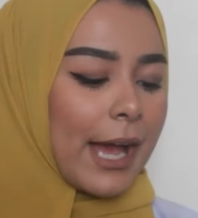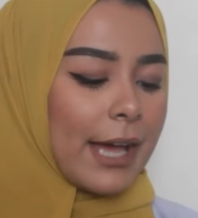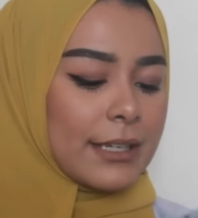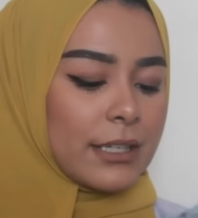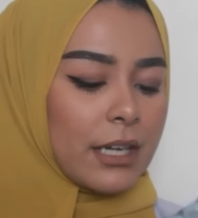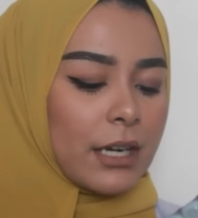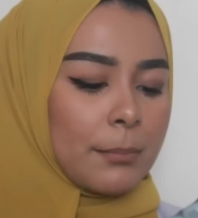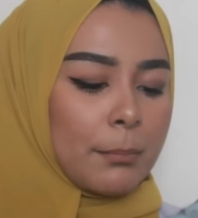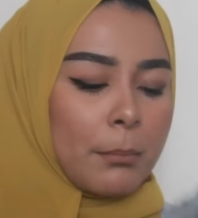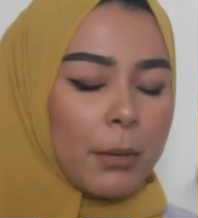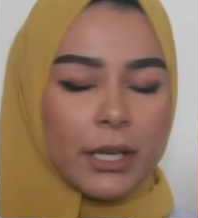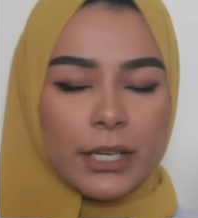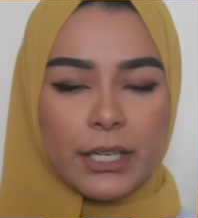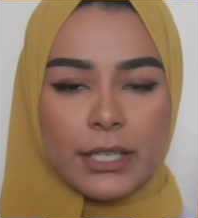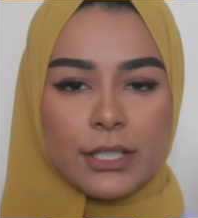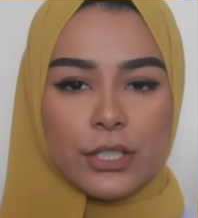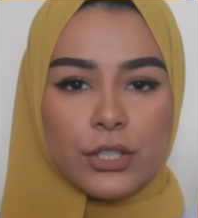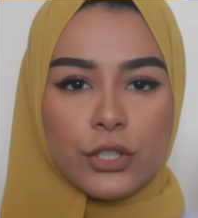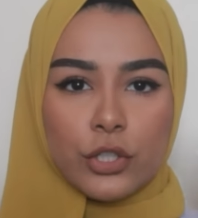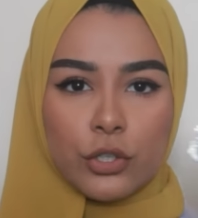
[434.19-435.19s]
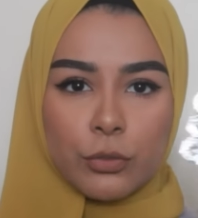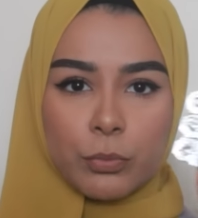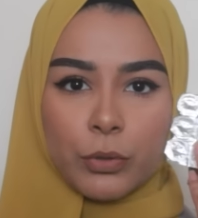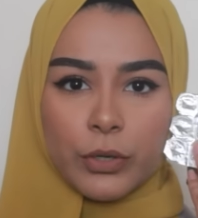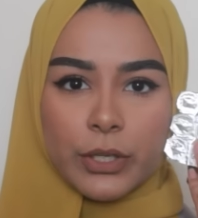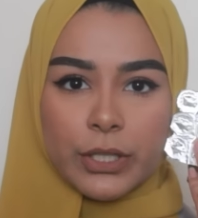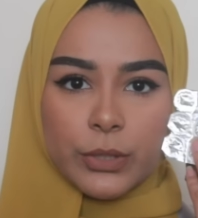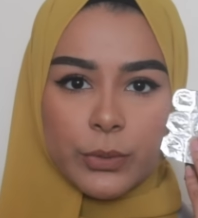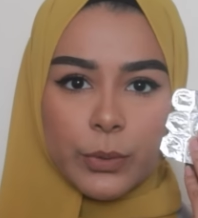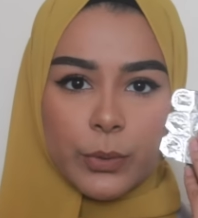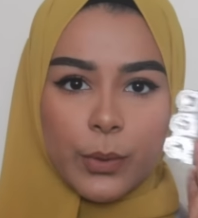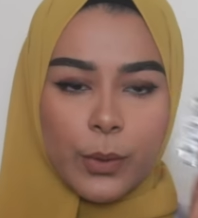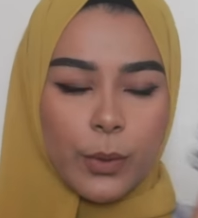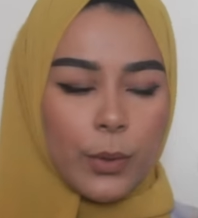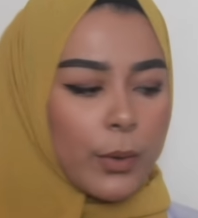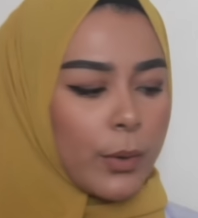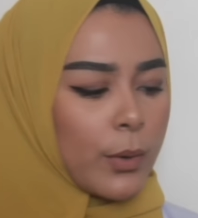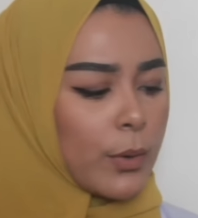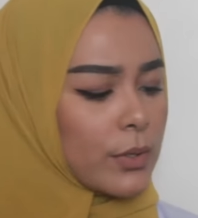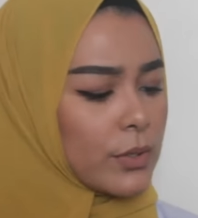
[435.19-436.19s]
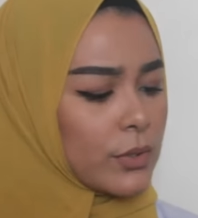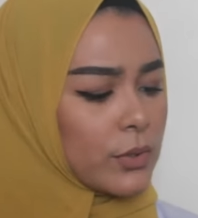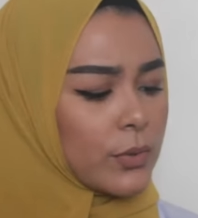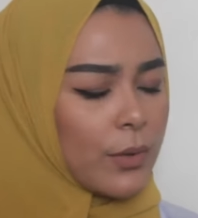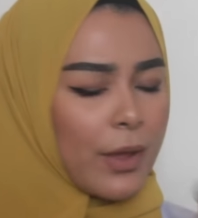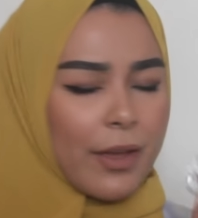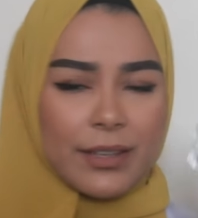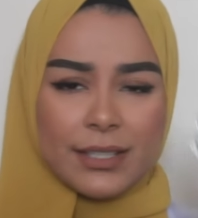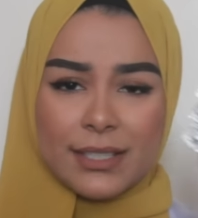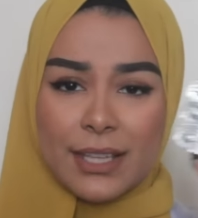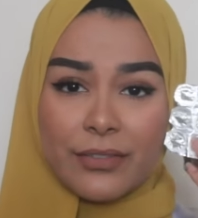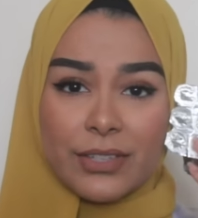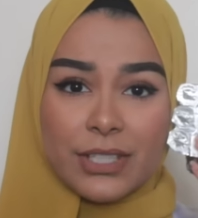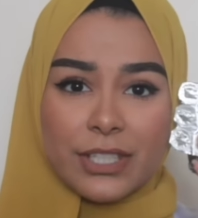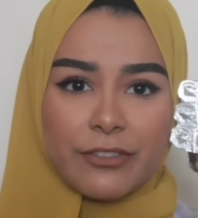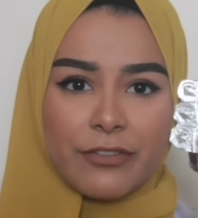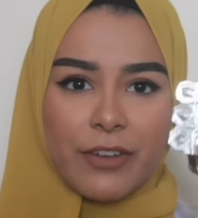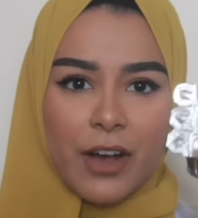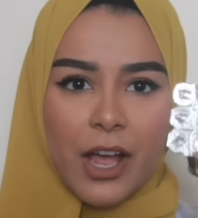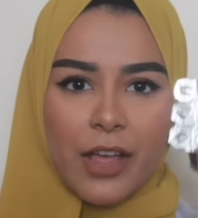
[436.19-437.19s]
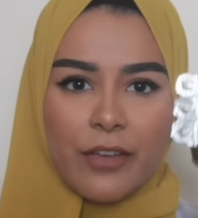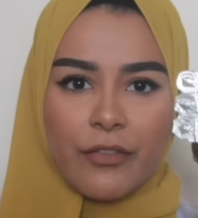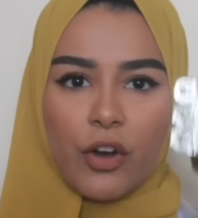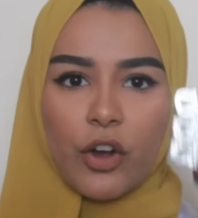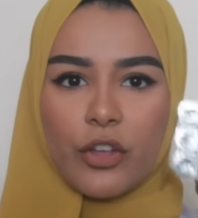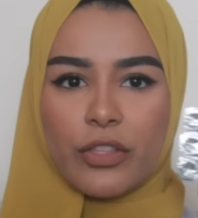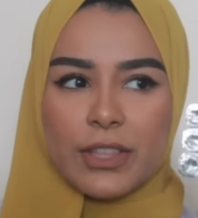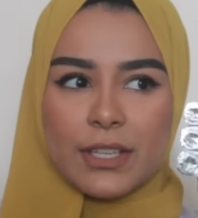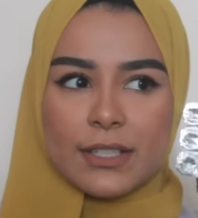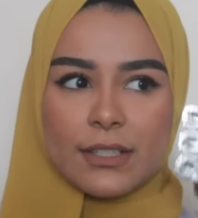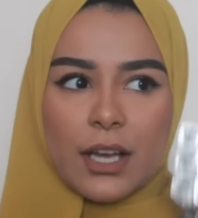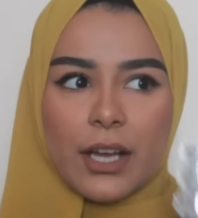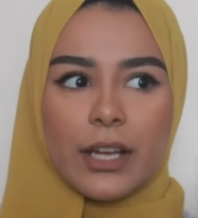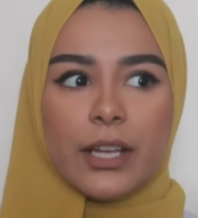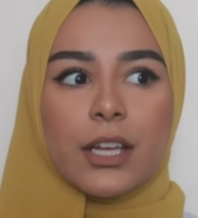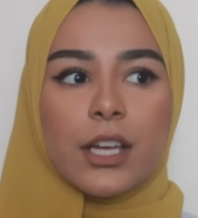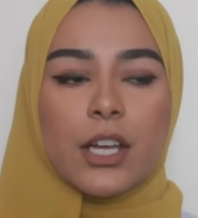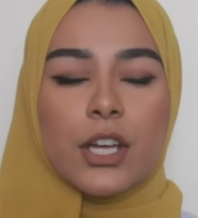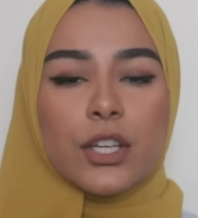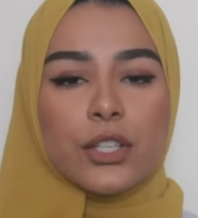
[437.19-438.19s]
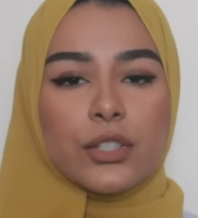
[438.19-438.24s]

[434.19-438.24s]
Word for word: and I'm minus 2.75 on this eye.